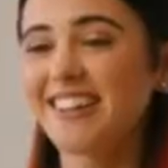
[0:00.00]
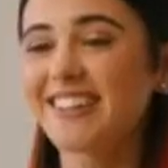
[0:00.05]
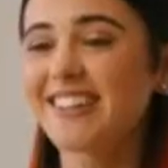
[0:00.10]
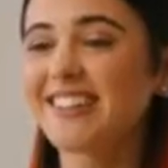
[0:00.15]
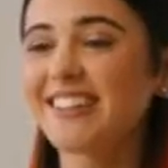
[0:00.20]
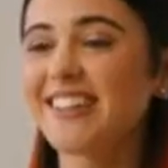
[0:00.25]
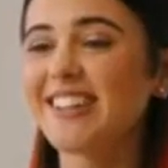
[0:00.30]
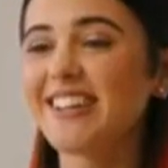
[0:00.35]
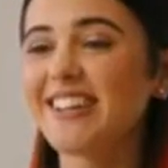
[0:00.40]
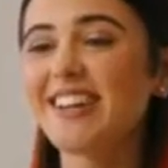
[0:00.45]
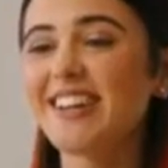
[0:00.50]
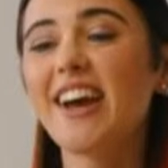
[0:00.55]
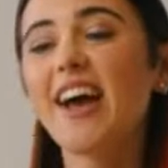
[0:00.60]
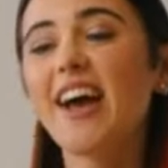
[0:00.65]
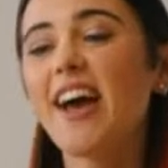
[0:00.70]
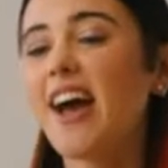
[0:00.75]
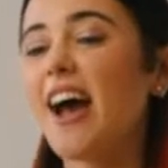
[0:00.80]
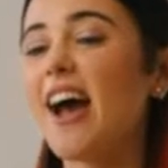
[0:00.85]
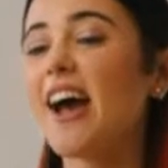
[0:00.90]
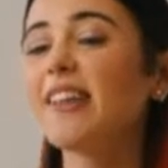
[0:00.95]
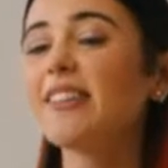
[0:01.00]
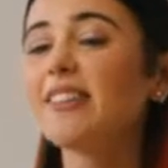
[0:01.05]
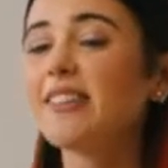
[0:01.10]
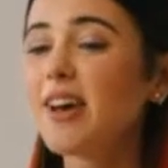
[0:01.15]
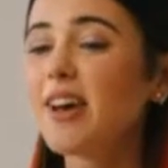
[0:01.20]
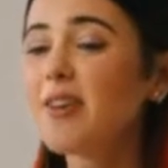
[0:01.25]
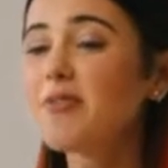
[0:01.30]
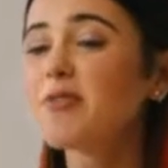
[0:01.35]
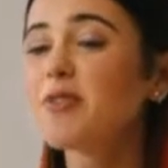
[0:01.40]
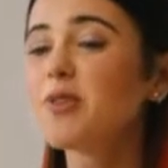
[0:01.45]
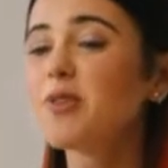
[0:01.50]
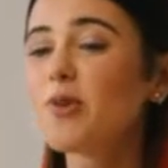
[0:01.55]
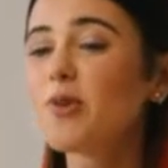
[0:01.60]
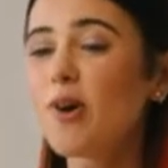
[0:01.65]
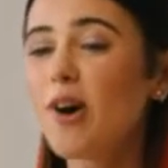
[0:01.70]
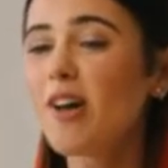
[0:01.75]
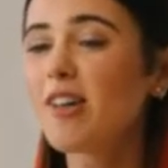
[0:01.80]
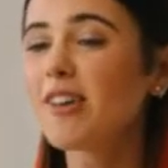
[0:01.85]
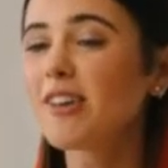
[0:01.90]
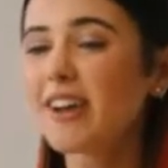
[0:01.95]
and getting digital tools to help along
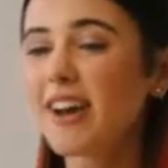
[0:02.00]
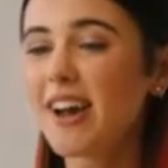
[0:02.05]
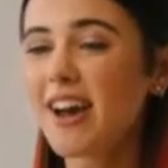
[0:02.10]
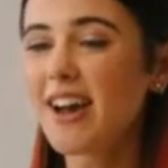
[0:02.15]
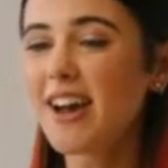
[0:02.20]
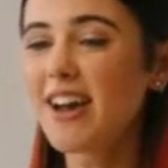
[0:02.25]
the way.